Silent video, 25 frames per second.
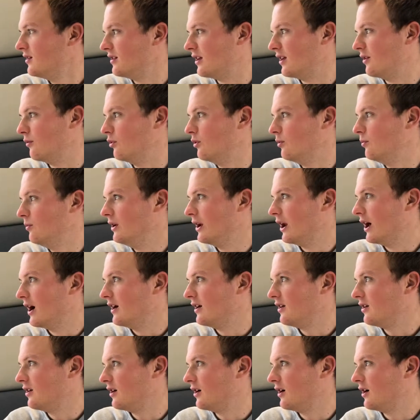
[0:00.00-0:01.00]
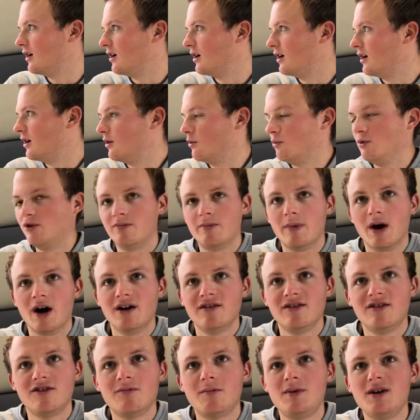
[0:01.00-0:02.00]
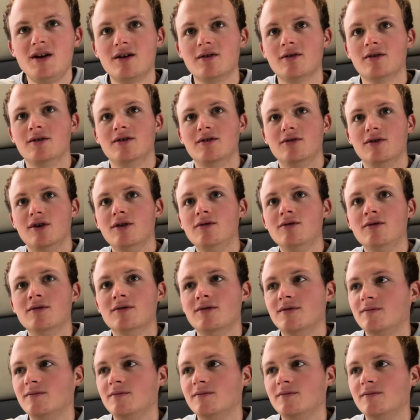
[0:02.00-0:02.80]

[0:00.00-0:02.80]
then it would be like who's behind the speaker, you know?